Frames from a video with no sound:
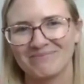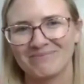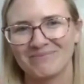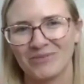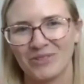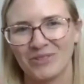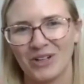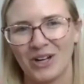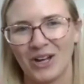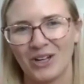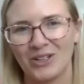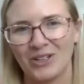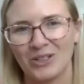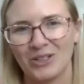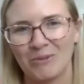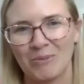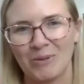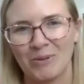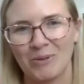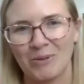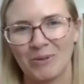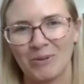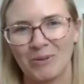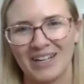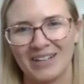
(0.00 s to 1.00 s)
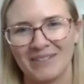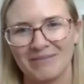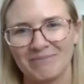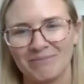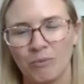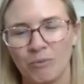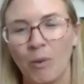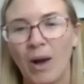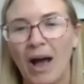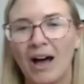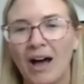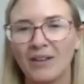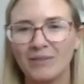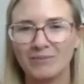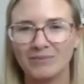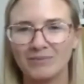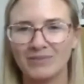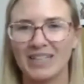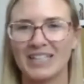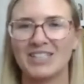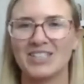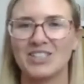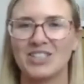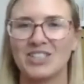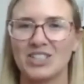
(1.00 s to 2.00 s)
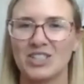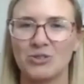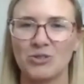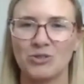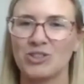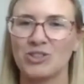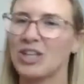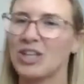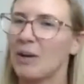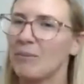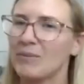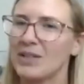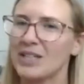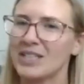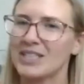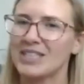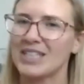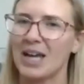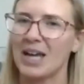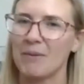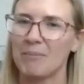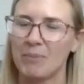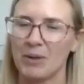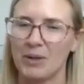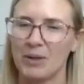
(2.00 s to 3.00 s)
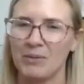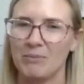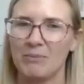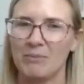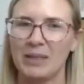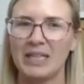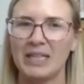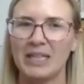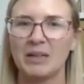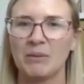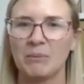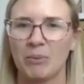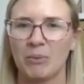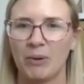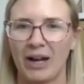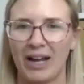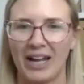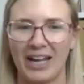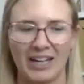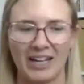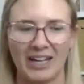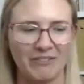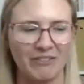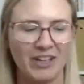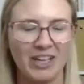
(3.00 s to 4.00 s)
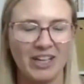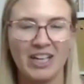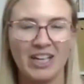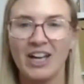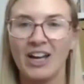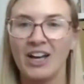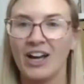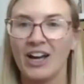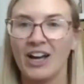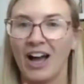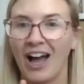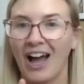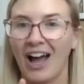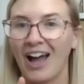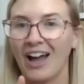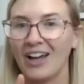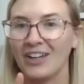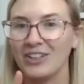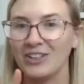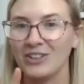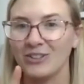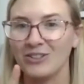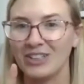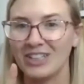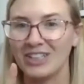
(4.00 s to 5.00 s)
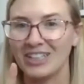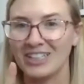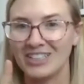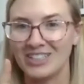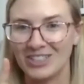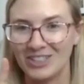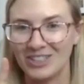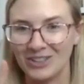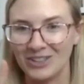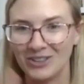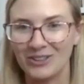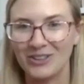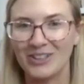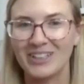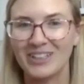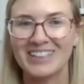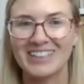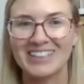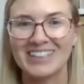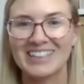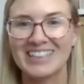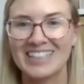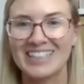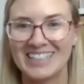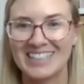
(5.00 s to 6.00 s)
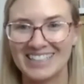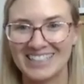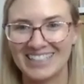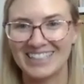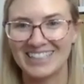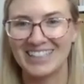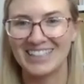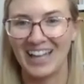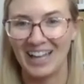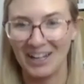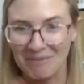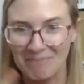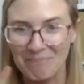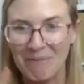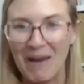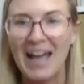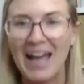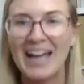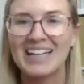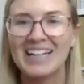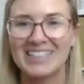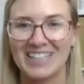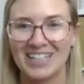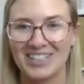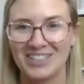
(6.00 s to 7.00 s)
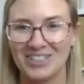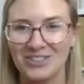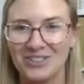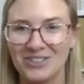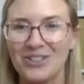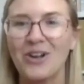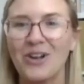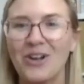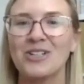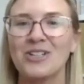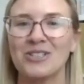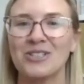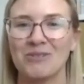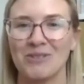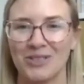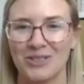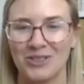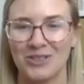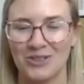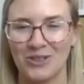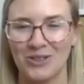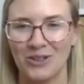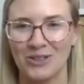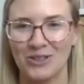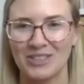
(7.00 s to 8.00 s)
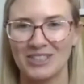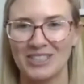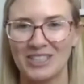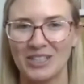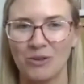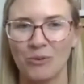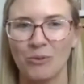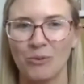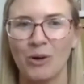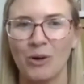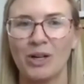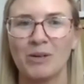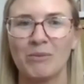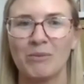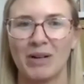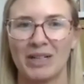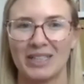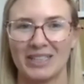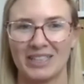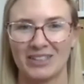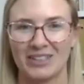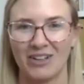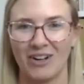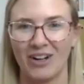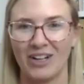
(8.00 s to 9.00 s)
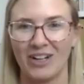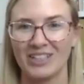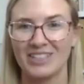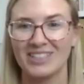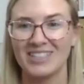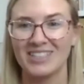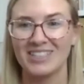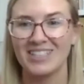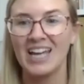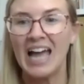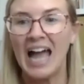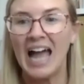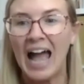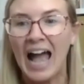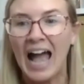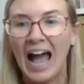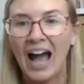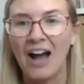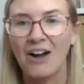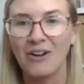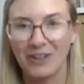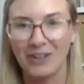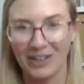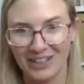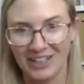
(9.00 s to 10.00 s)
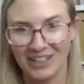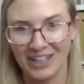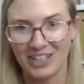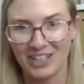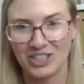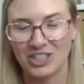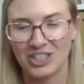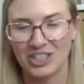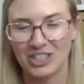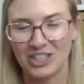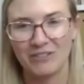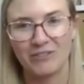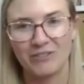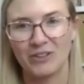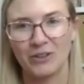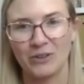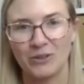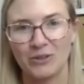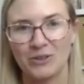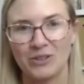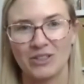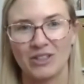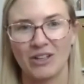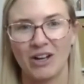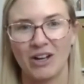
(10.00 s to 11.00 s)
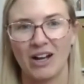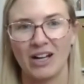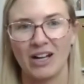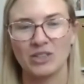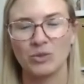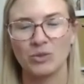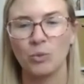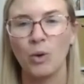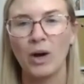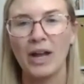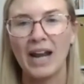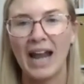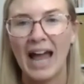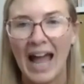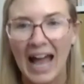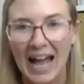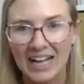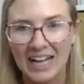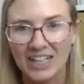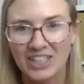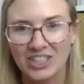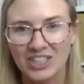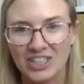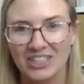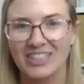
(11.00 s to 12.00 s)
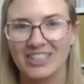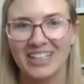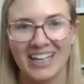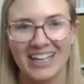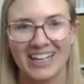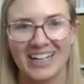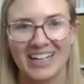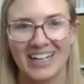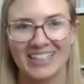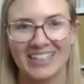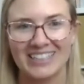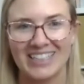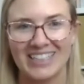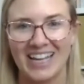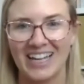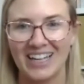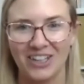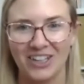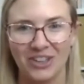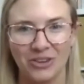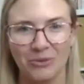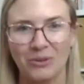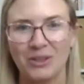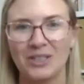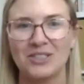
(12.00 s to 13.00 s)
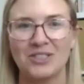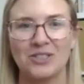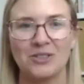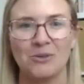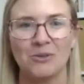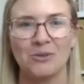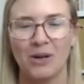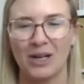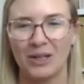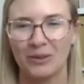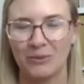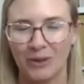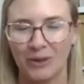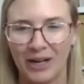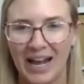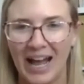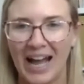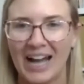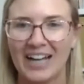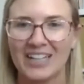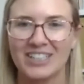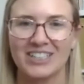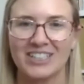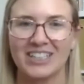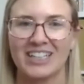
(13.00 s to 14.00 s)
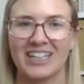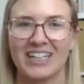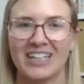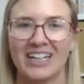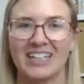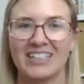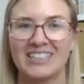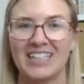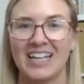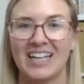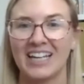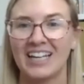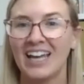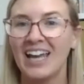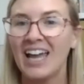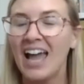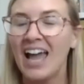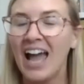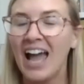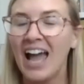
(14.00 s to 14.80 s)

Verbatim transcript: 100%. Well, let's just sum this up and being brave. Uh, you need to listen, like pay attention, notice what you're noticing. What are my thoughts? how can I shift those thoughts? What action can I take? Three, two, one, what action can I take? Yeah.